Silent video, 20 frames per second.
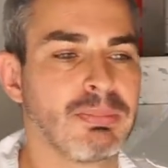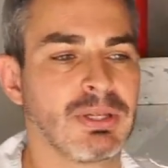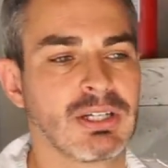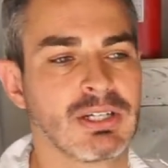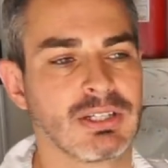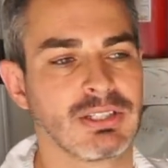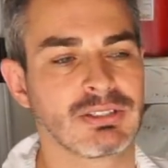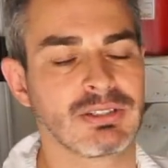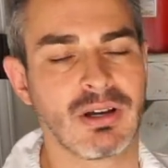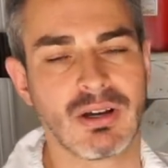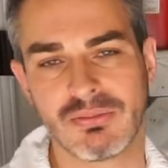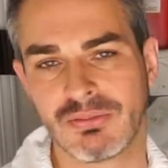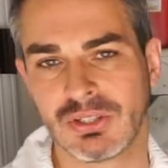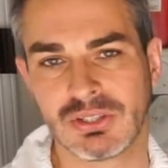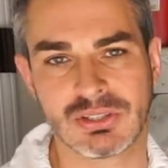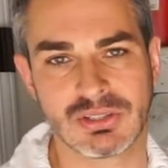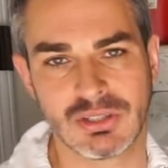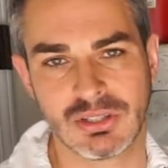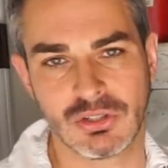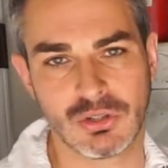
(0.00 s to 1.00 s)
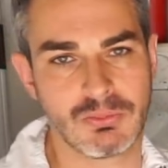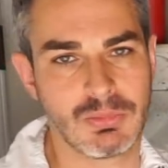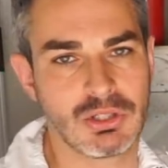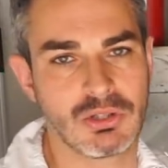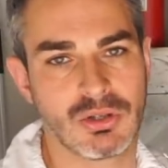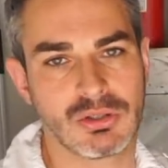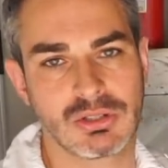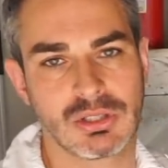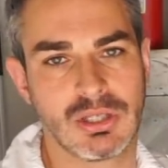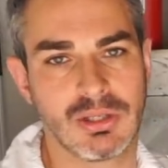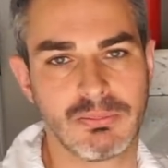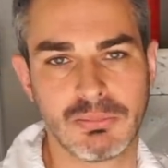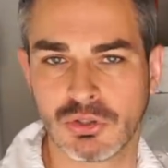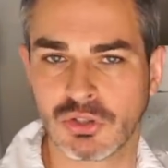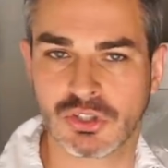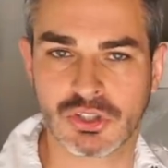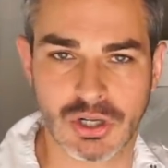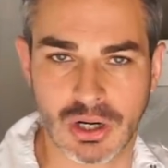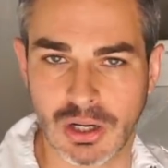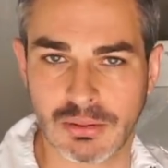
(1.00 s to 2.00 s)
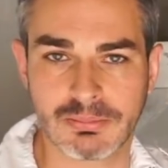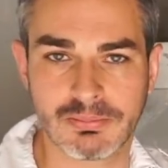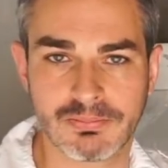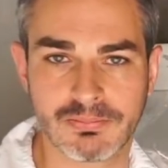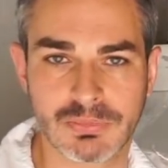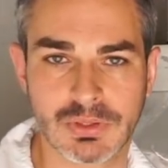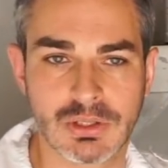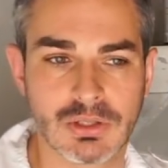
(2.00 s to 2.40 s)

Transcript: Because obviously you may not keep your job